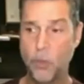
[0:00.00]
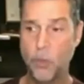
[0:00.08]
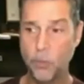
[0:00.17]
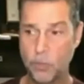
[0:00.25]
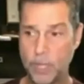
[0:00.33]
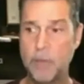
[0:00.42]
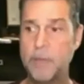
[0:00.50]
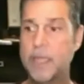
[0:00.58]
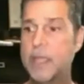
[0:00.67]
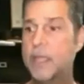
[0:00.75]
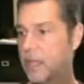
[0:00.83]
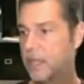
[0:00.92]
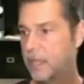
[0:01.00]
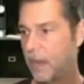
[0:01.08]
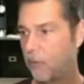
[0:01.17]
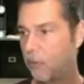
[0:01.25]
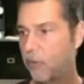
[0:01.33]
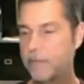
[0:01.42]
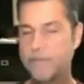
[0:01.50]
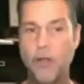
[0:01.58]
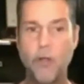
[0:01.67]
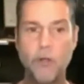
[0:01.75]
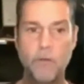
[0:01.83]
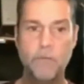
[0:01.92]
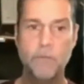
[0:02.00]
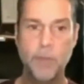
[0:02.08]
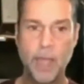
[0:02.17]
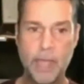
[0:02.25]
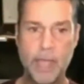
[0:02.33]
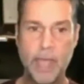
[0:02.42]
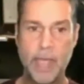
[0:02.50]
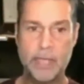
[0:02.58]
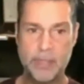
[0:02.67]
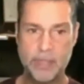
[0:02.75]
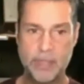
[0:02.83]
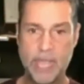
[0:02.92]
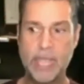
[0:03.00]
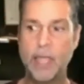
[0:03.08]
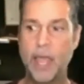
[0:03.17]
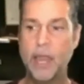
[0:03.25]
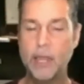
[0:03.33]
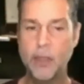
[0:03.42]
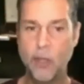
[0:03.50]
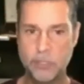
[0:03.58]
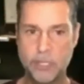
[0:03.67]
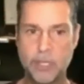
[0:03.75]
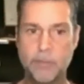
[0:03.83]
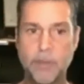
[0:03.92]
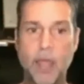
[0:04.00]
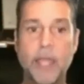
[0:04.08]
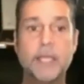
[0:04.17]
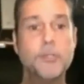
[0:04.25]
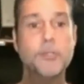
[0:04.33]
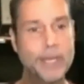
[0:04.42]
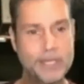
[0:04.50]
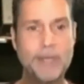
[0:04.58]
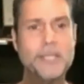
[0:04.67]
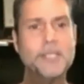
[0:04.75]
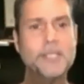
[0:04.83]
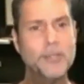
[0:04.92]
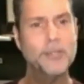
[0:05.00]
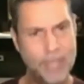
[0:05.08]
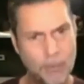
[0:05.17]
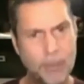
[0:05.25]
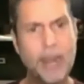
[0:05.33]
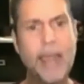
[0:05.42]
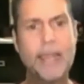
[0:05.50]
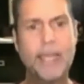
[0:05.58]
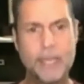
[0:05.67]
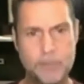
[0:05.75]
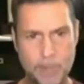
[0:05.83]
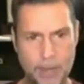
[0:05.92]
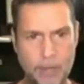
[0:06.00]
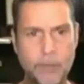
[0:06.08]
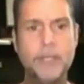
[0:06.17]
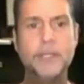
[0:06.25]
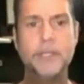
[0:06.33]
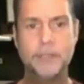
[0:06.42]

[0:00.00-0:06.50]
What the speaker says: are all coming, they're all involved, but I think a lot of them are like 2022, we're going to allocate to Bitcoin.